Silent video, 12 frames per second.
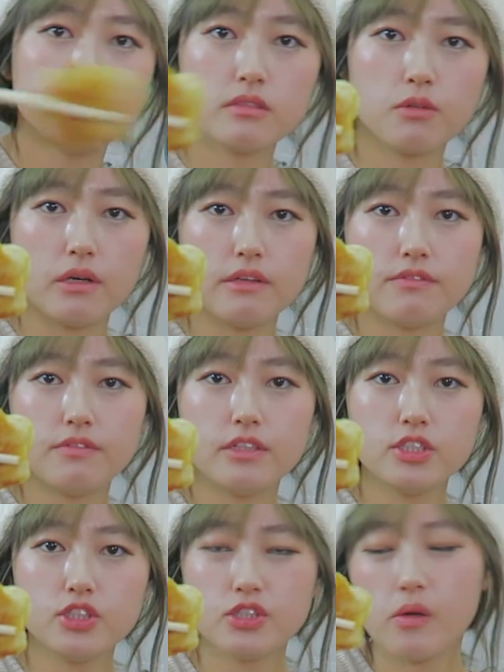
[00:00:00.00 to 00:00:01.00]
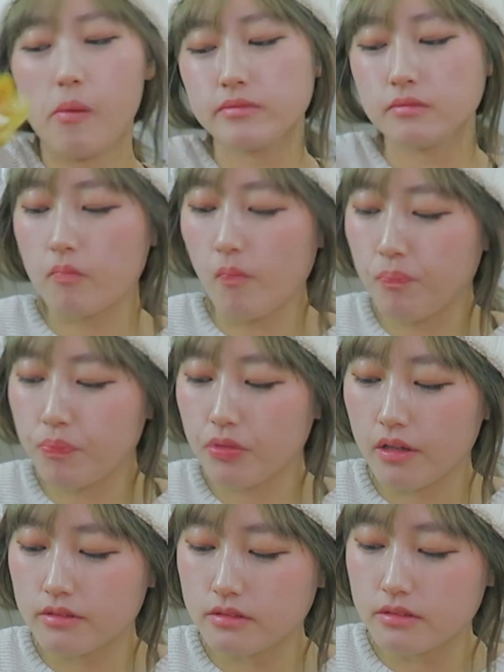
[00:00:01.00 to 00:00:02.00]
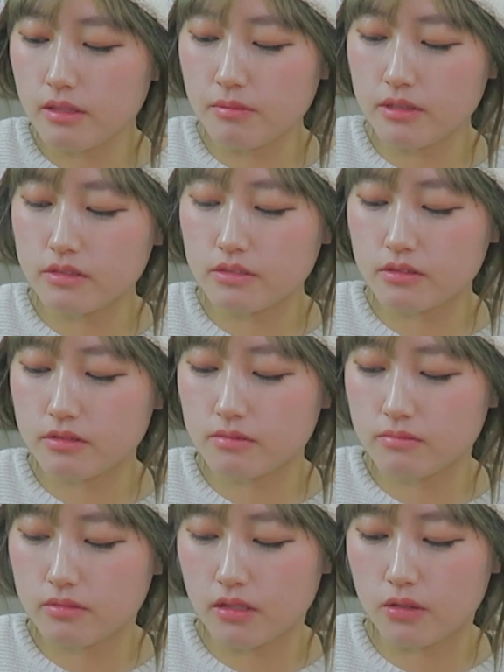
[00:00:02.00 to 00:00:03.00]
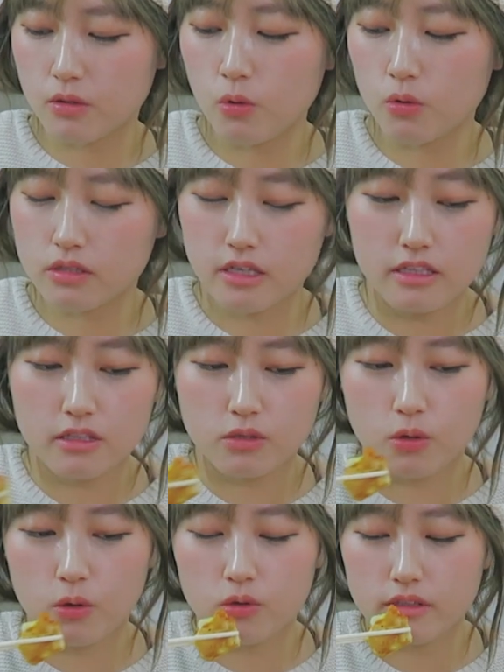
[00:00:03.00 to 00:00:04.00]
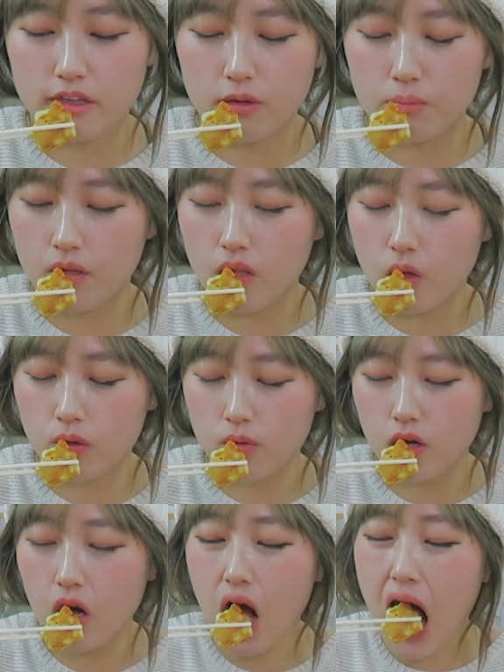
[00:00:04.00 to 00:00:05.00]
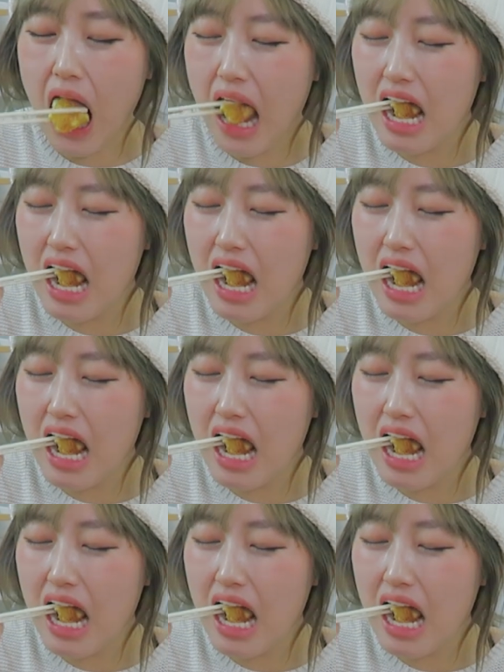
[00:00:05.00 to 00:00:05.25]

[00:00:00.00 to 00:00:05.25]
The wet fish. I mean, it's like cold, kind of cold now, but oh well.